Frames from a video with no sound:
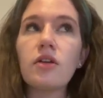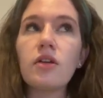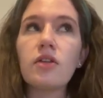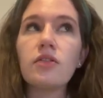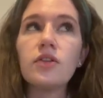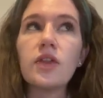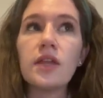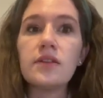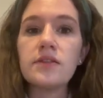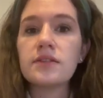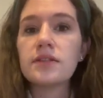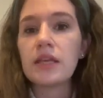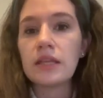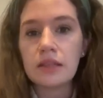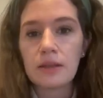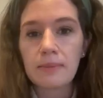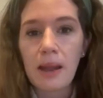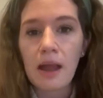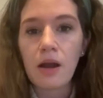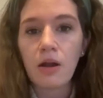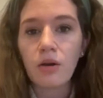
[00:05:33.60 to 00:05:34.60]
then send
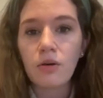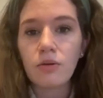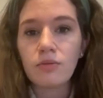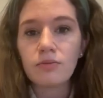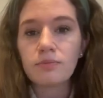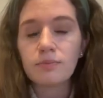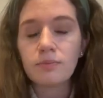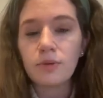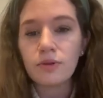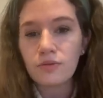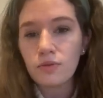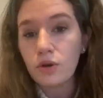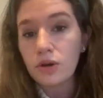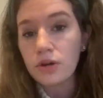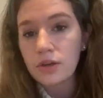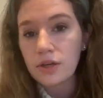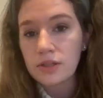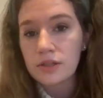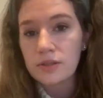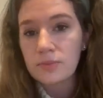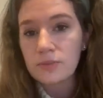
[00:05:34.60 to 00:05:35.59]
them out before
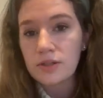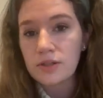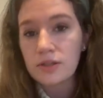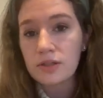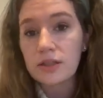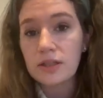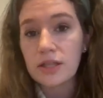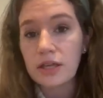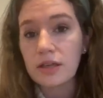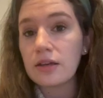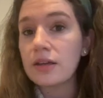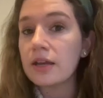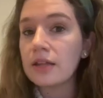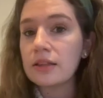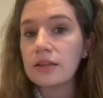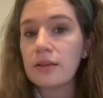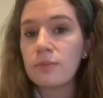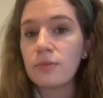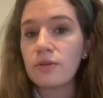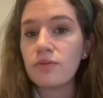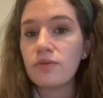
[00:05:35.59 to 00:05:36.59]
Christmas so that they could get
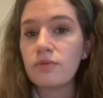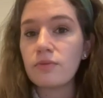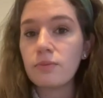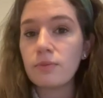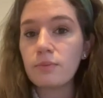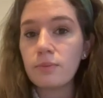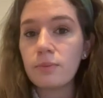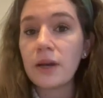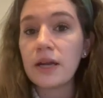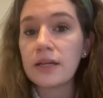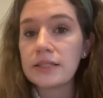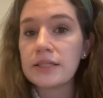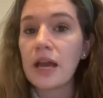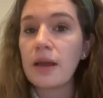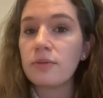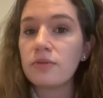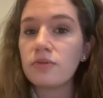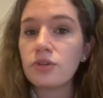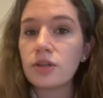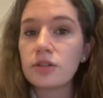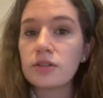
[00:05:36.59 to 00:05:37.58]
them by the time
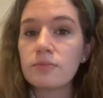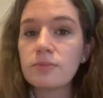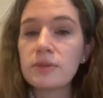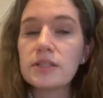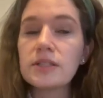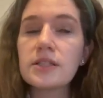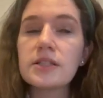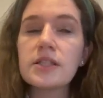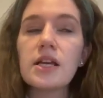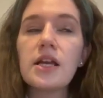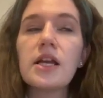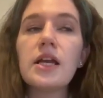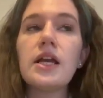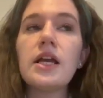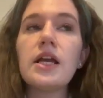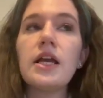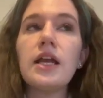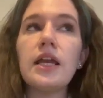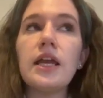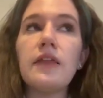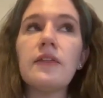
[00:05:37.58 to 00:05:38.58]
of Christmas.
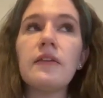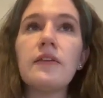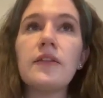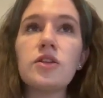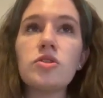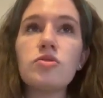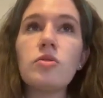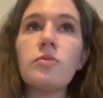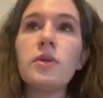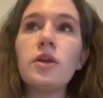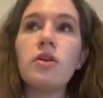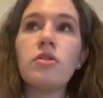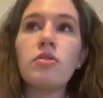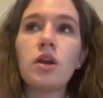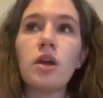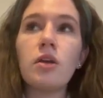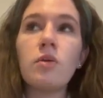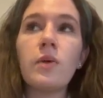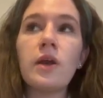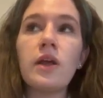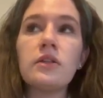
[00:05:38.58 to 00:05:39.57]
And that this would be a
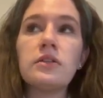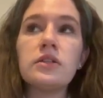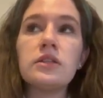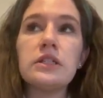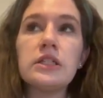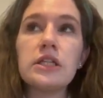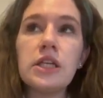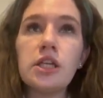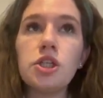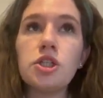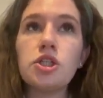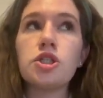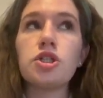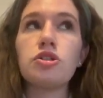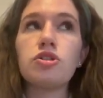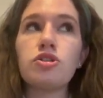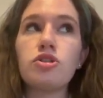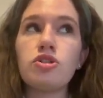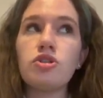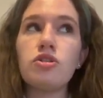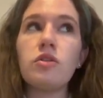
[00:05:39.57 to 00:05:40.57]
great way to teach your
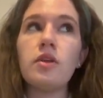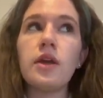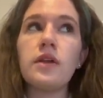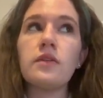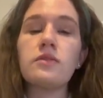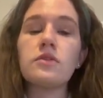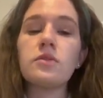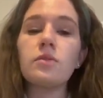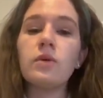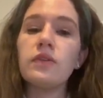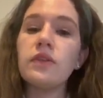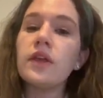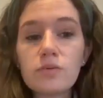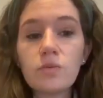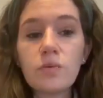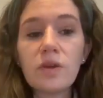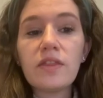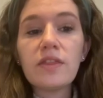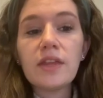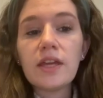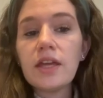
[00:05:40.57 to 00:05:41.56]
students
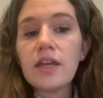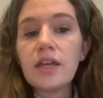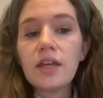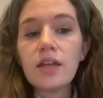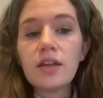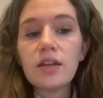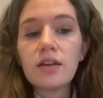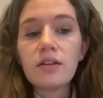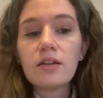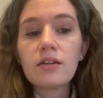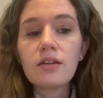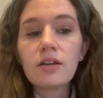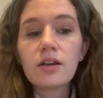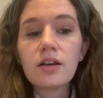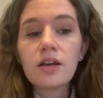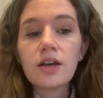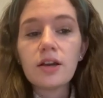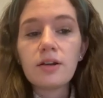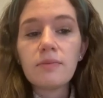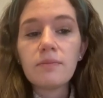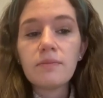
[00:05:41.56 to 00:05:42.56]
within
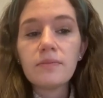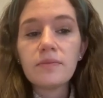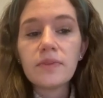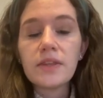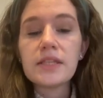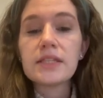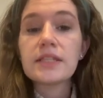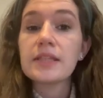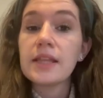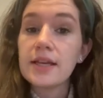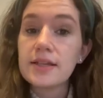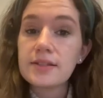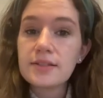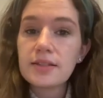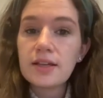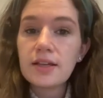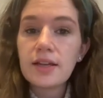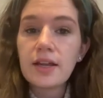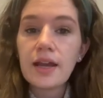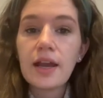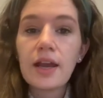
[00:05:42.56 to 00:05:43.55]
this
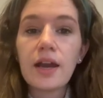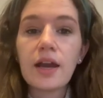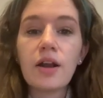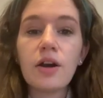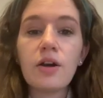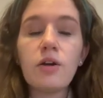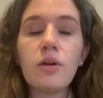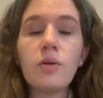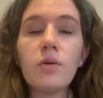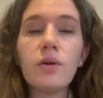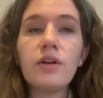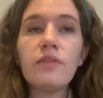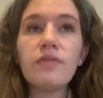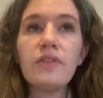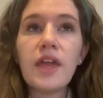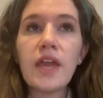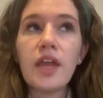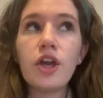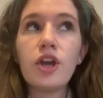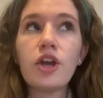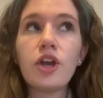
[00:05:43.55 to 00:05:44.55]
lesson how
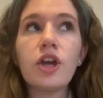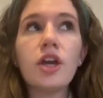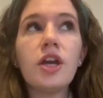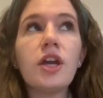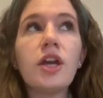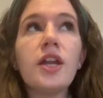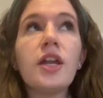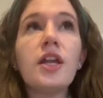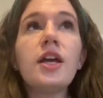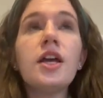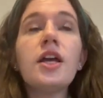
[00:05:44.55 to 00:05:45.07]
they could